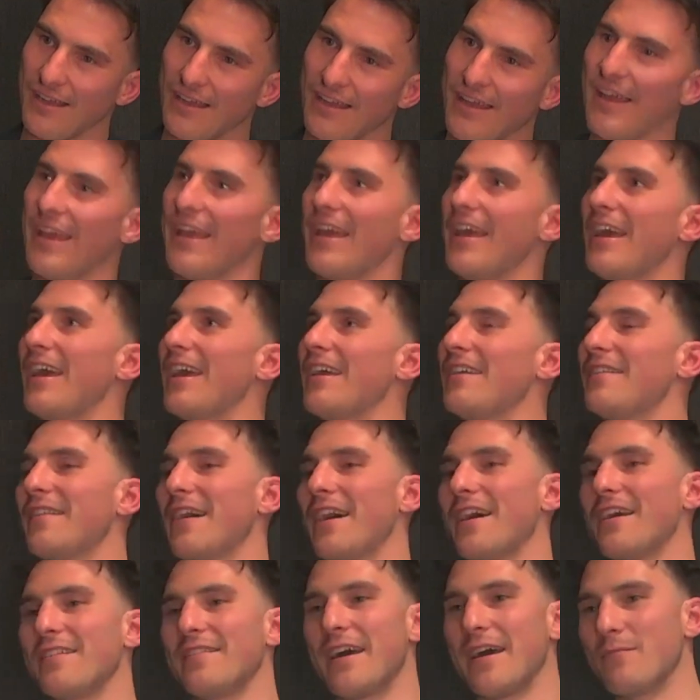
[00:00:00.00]
and
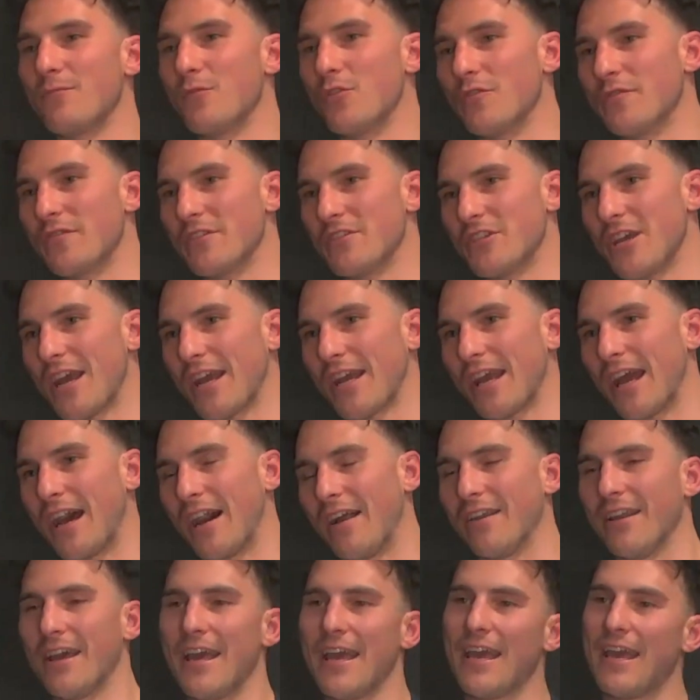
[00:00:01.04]
they move the
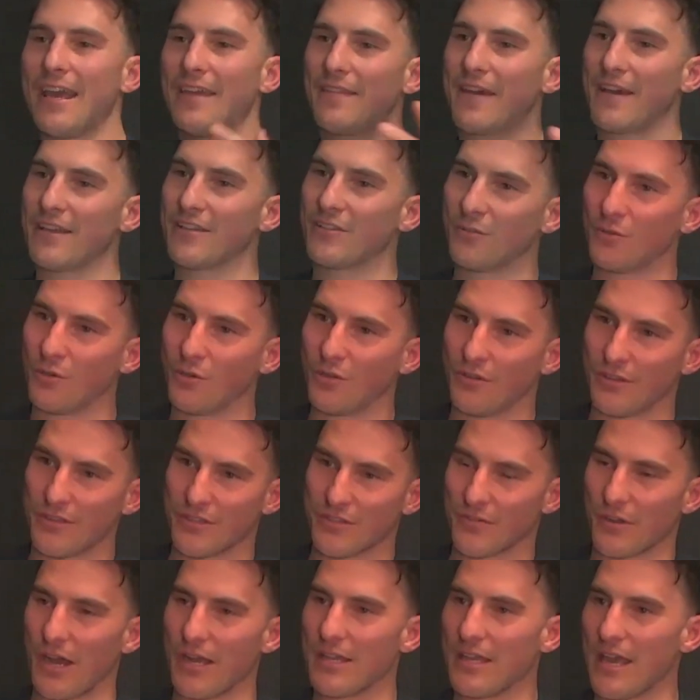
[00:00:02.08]
checkout, and they do all
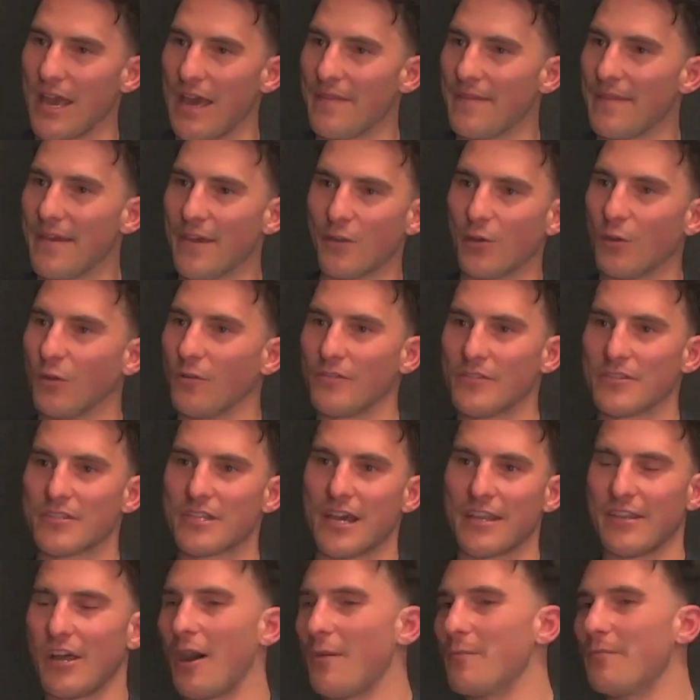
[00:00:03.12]
this, right? And then all of a
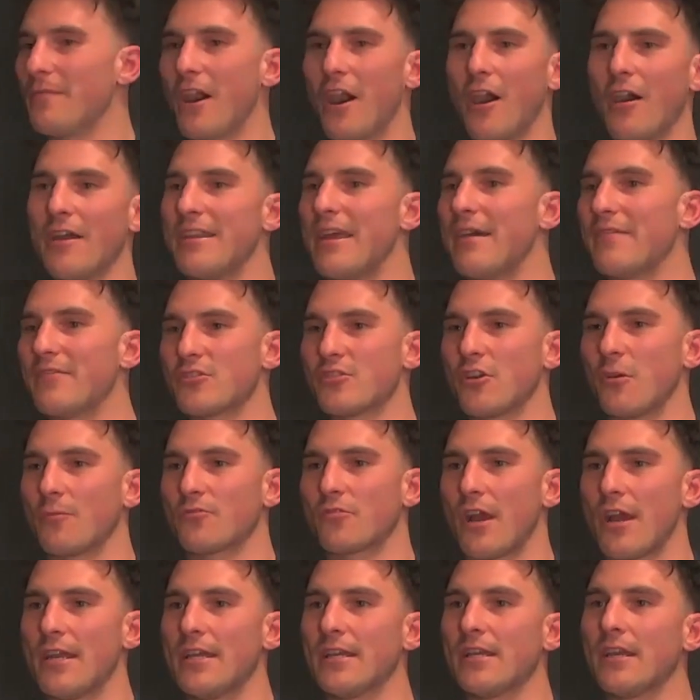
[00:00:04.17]
sudden I never stop
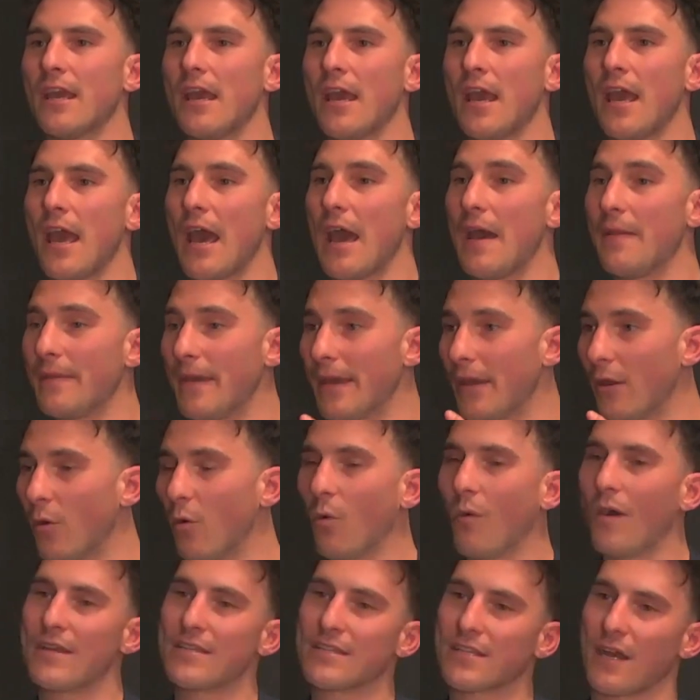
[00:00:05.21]
training, and they're
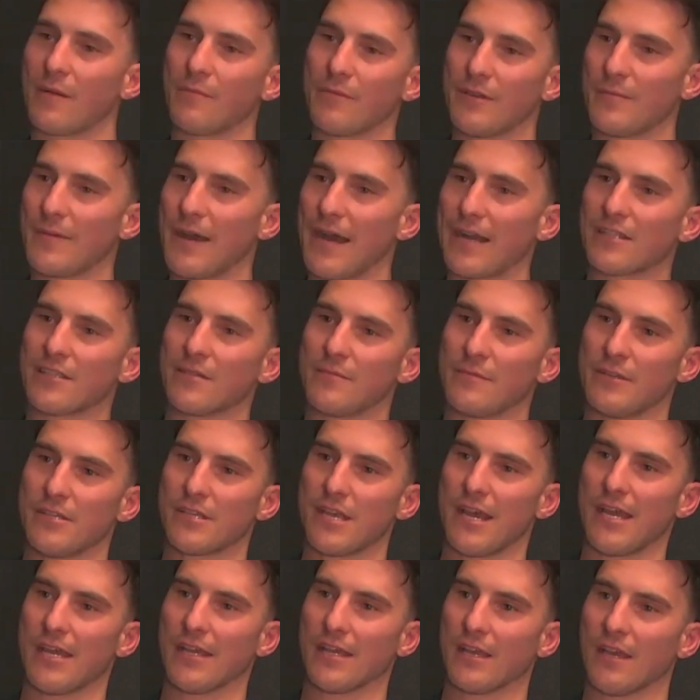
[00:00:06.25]
always coming back to me
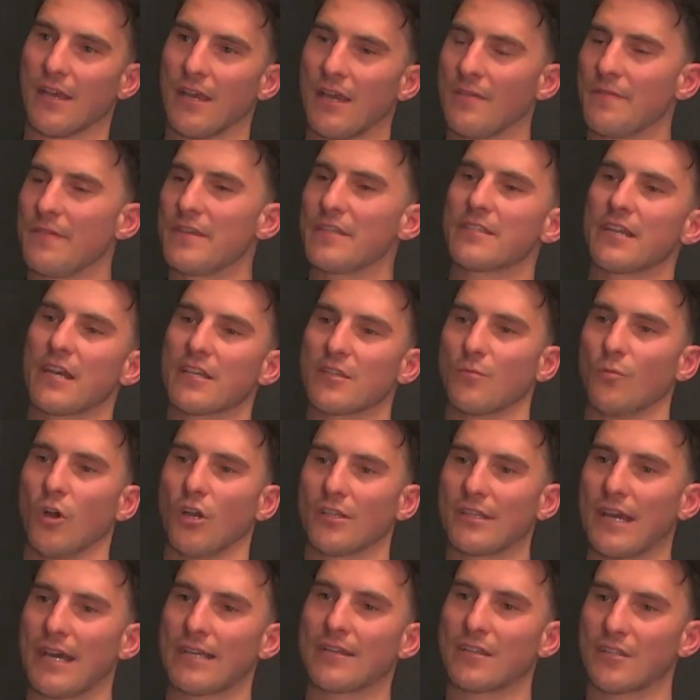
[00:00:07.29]
saying, this doesn't
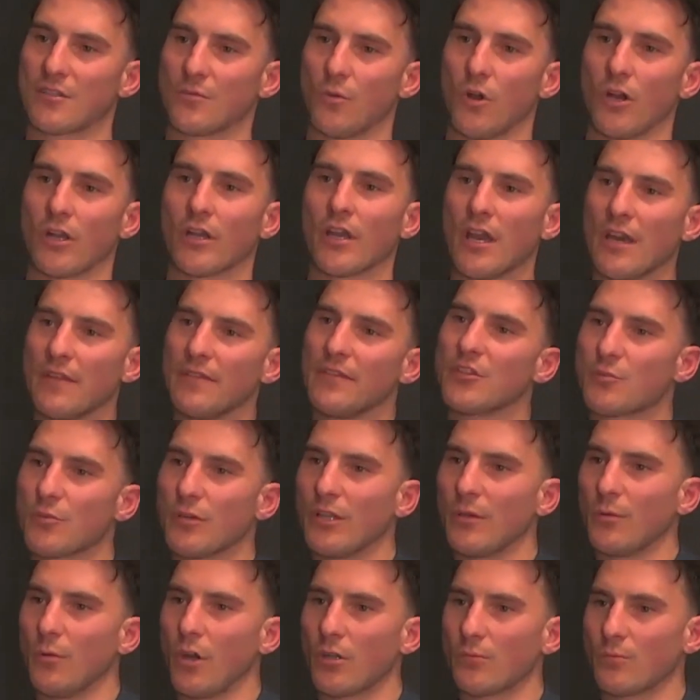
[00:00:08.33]
work, that doesn't work, this
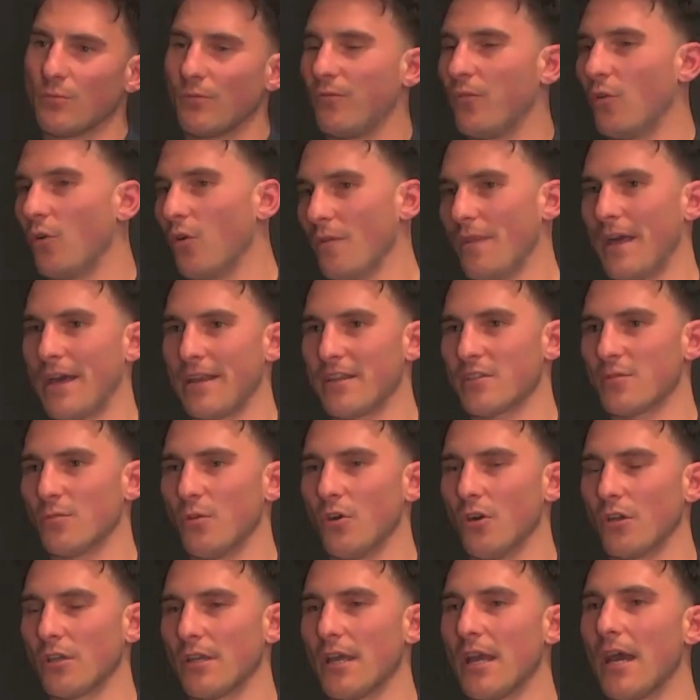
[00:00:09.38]
really worked before and that doesn't
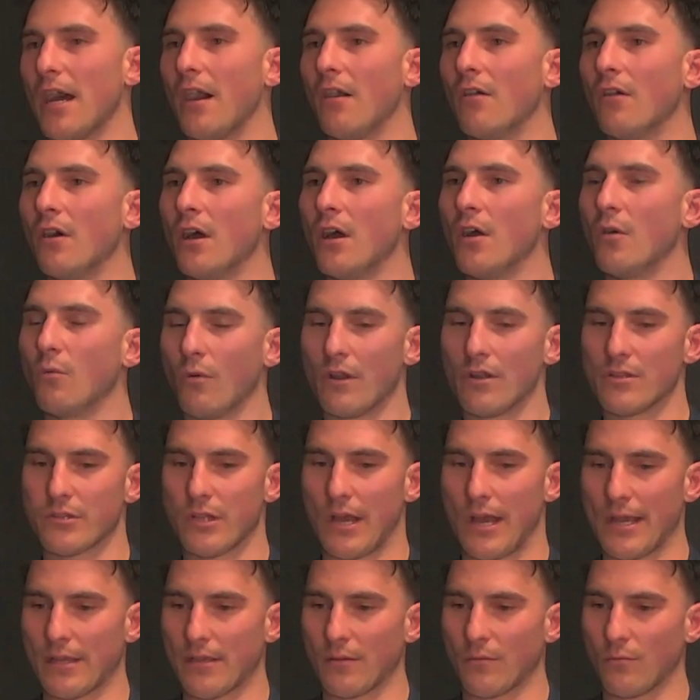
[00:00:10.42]
work now. Whereas,
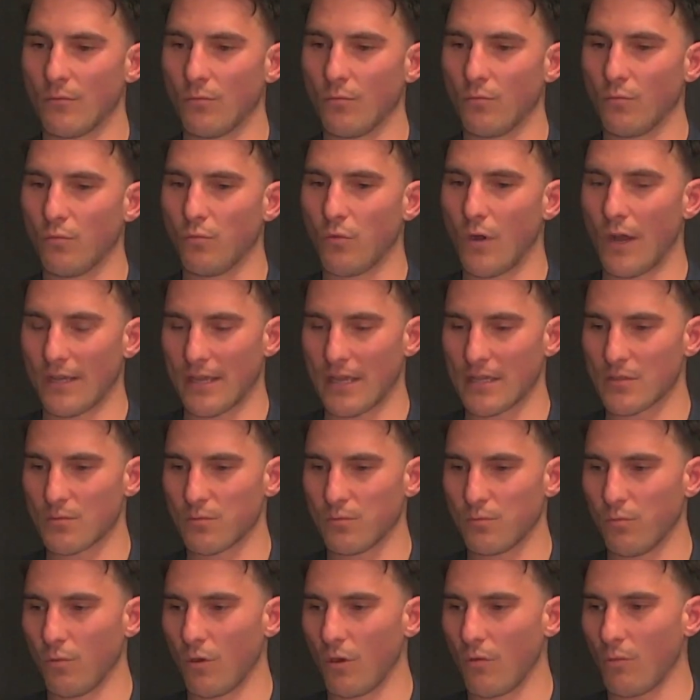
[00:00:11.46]
like, I guess
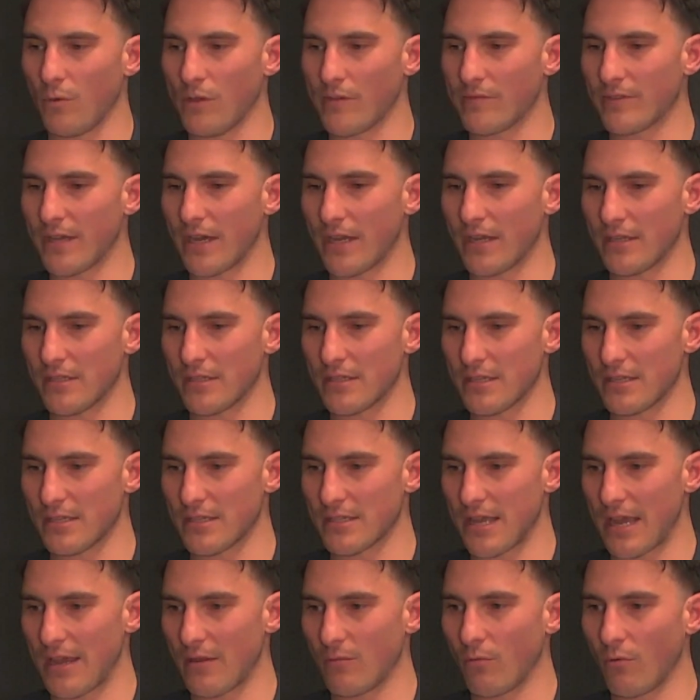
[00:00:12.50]
what we've done is
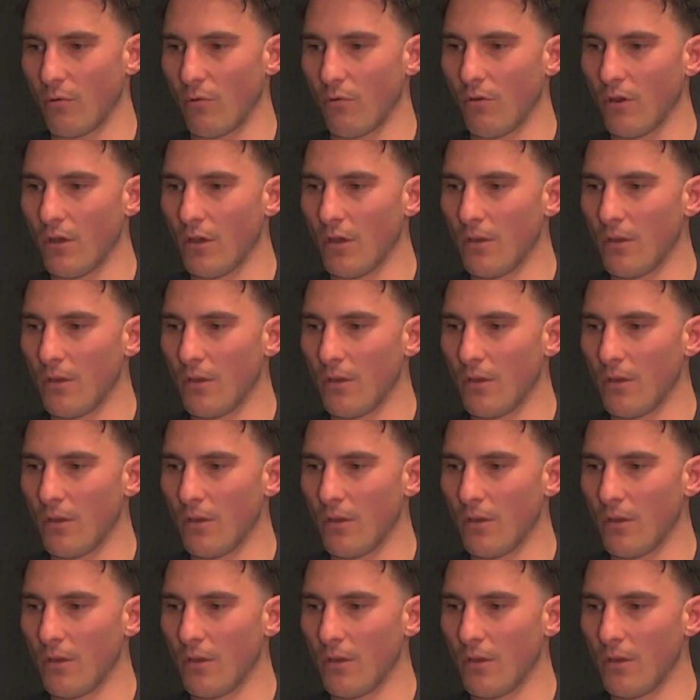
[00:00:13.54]
say, well,